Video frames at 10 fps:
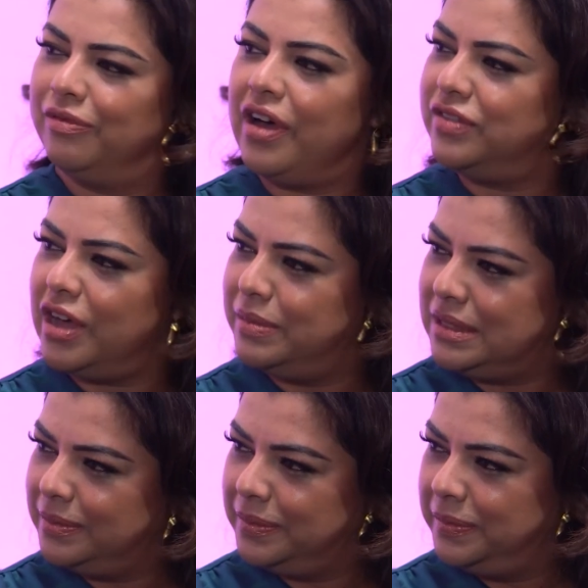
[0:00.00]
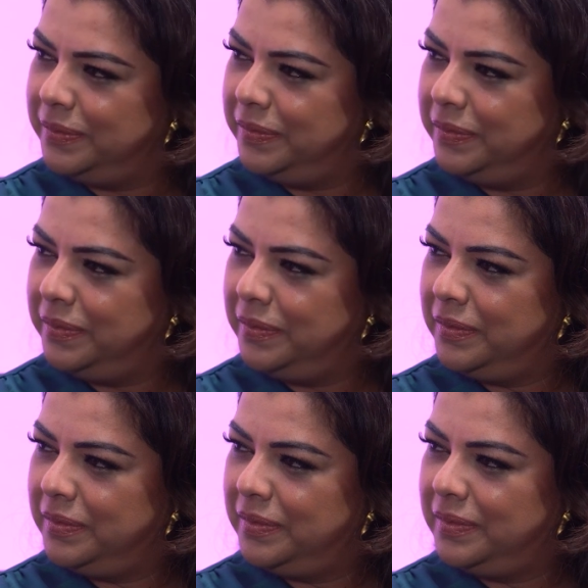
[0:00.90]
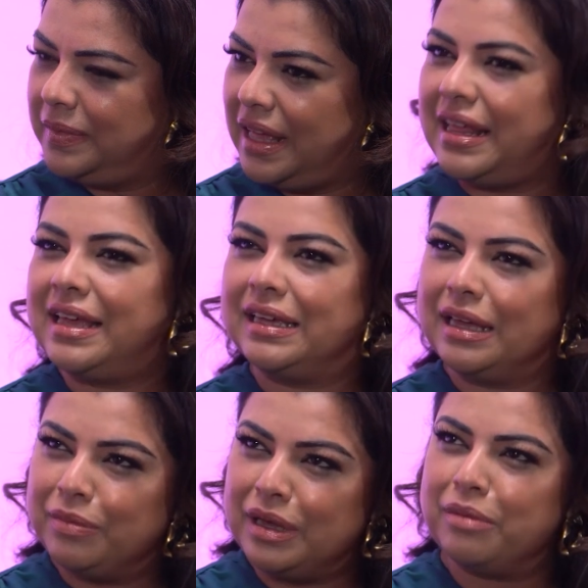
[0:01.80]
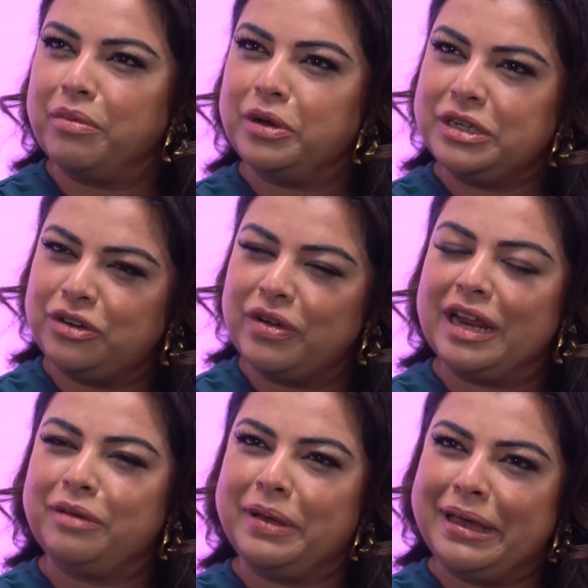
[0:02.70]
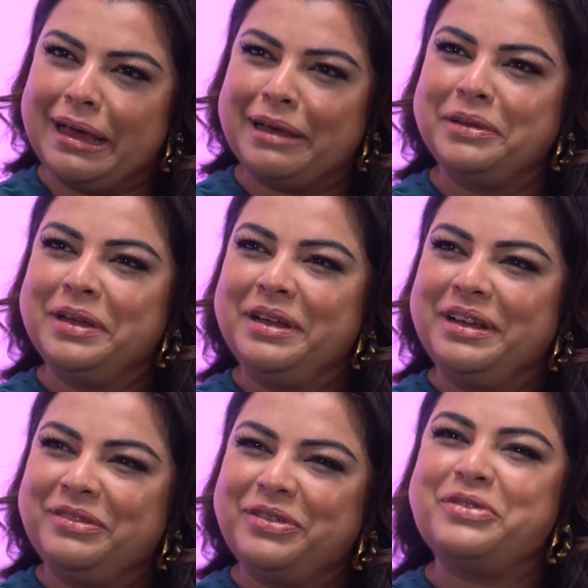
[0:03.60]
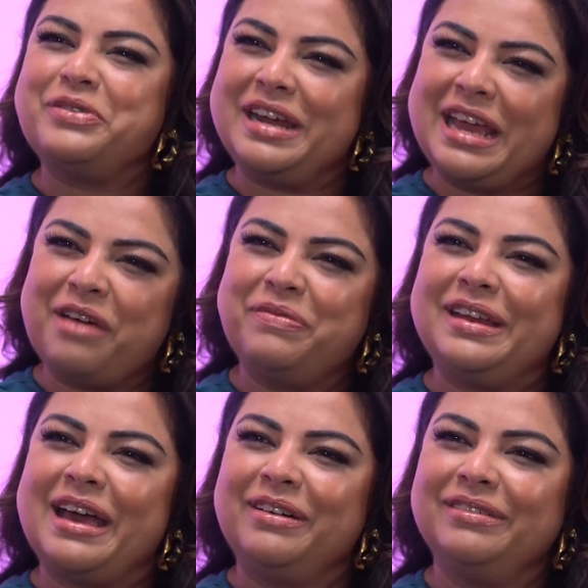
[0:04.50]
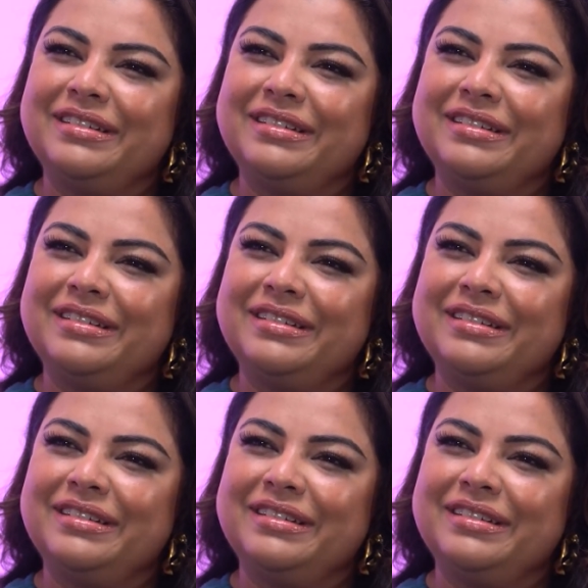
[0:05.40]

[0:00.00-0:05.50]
five times. Wow. And that it can be emotionally draining. But yeah, I feel really happy now.